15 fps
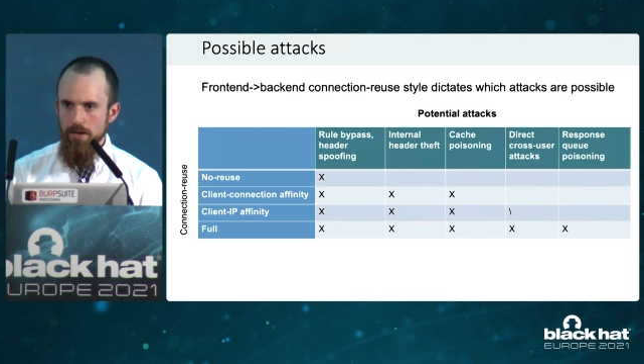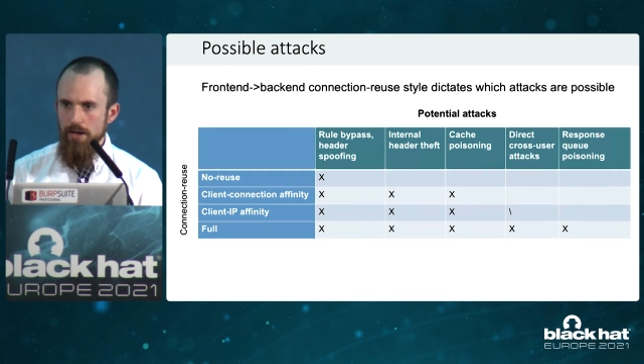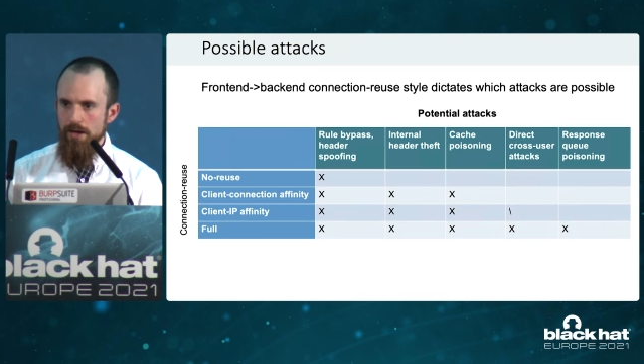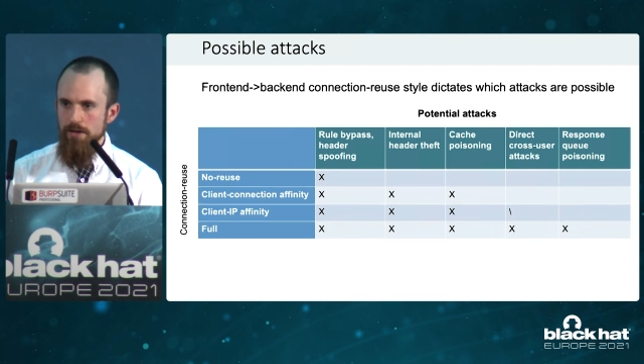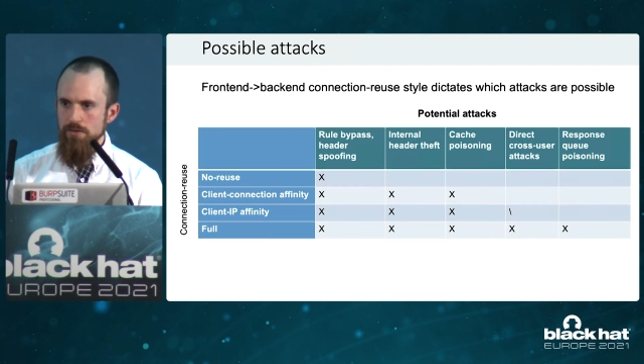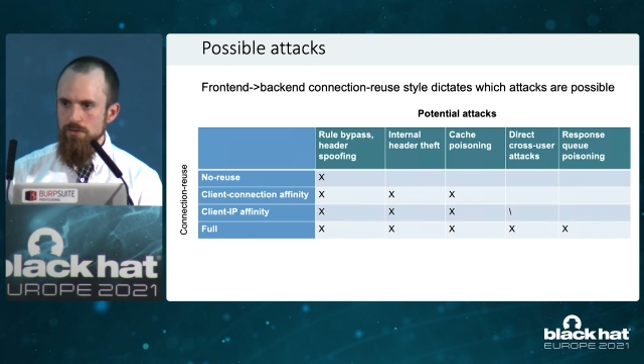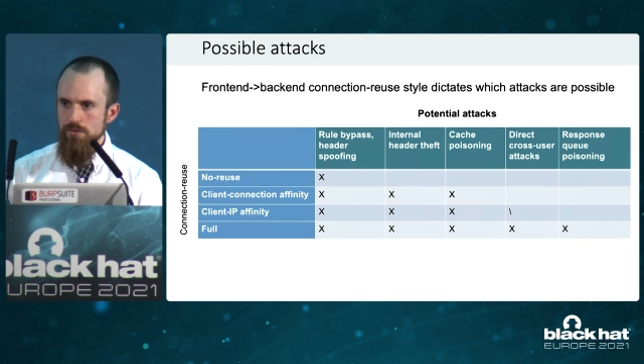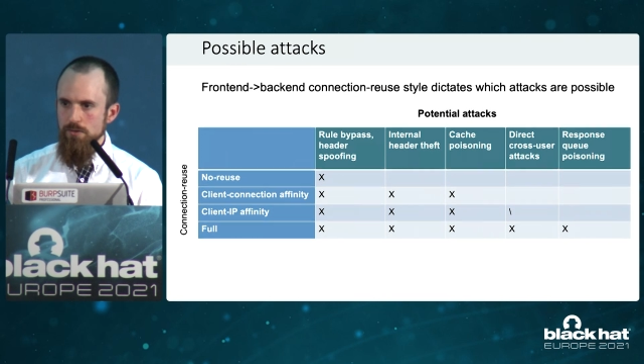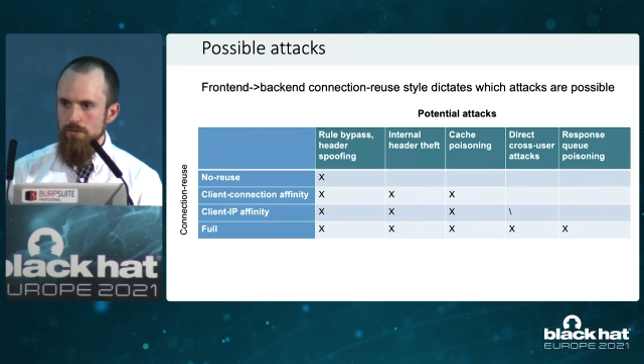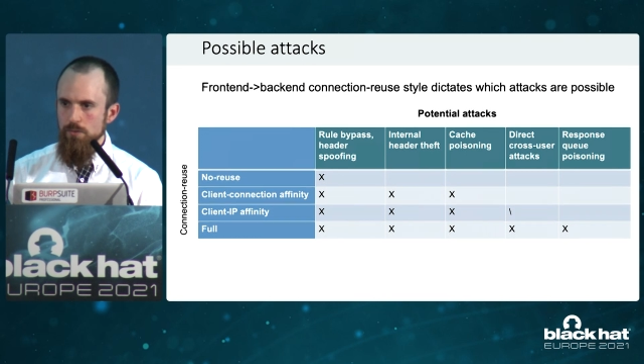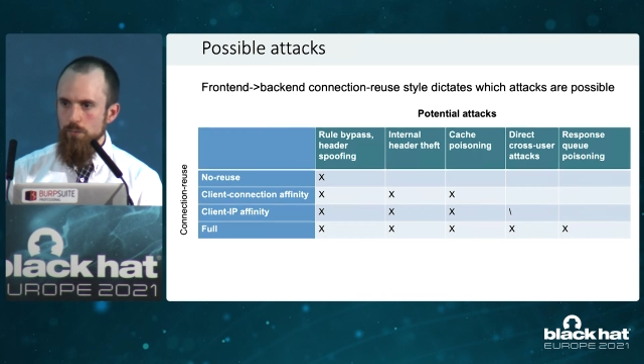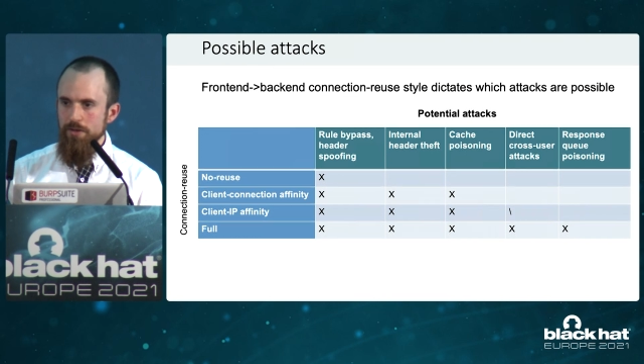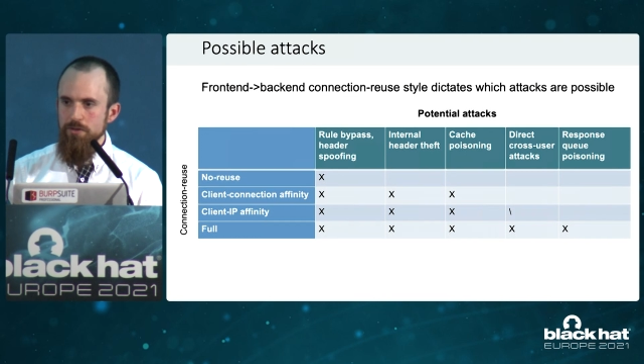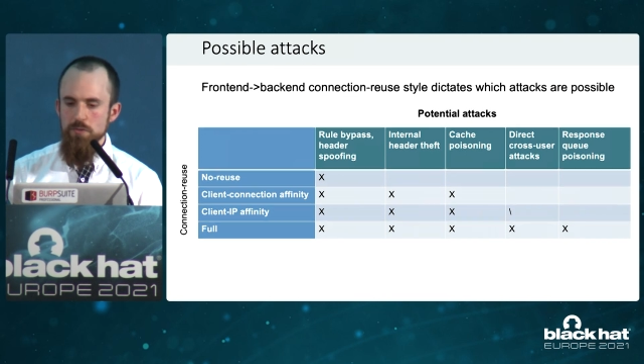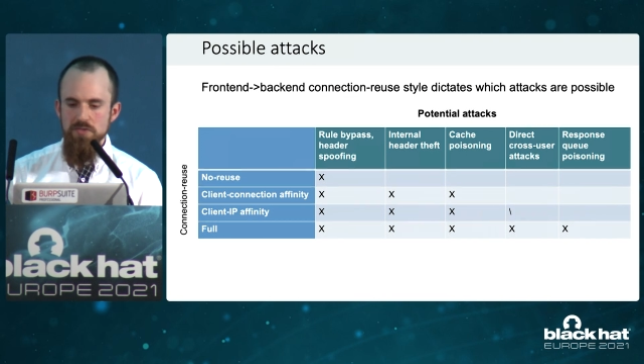And
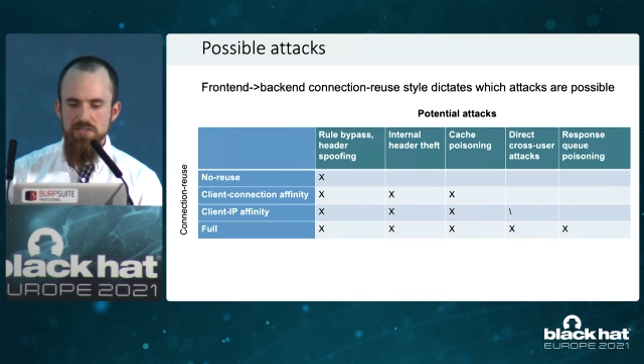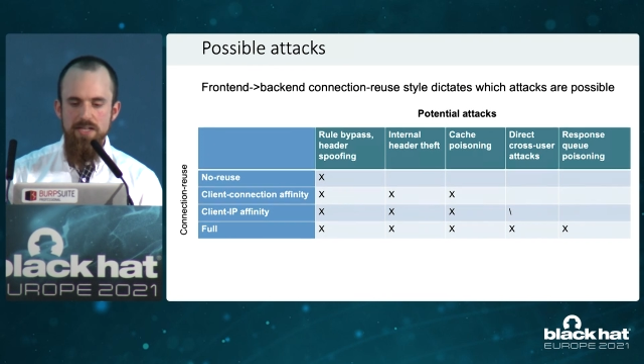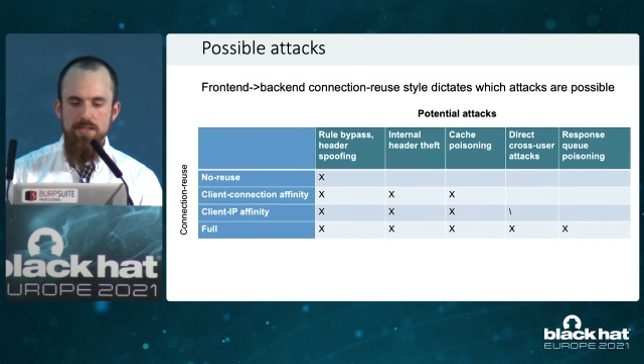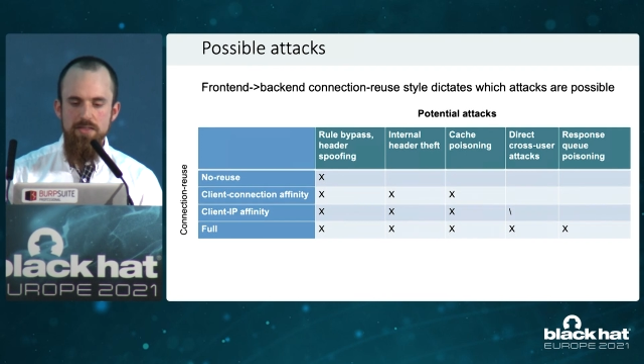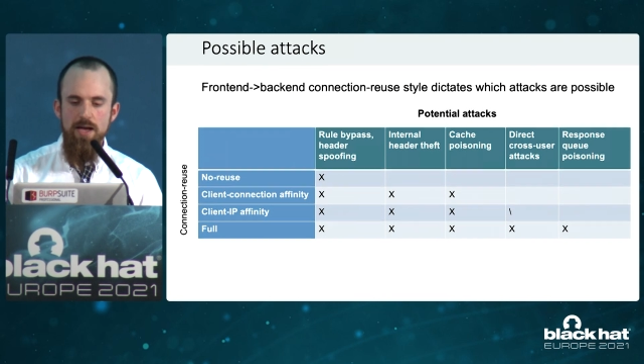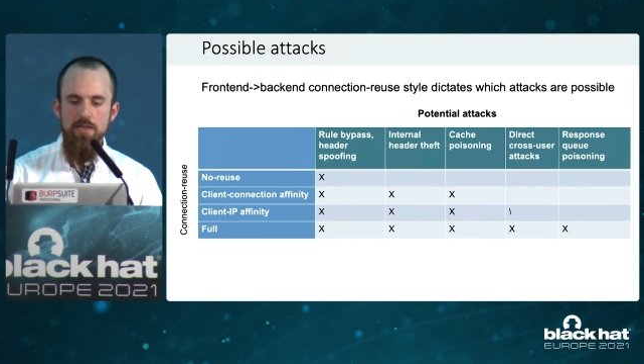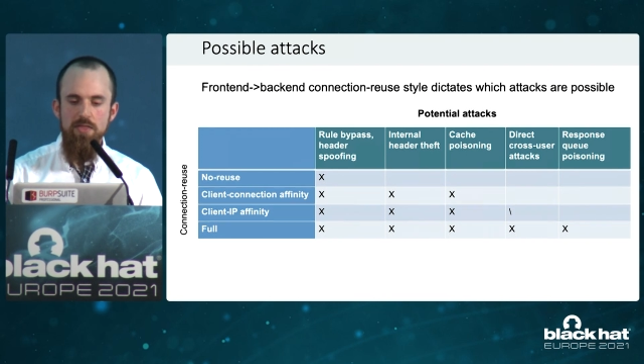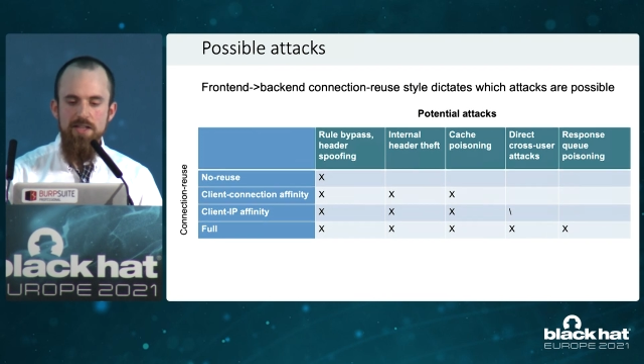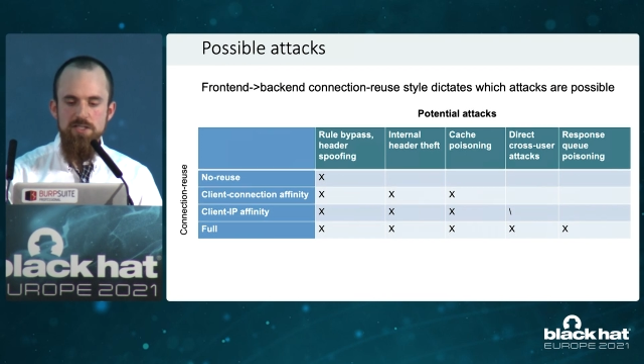when you see that,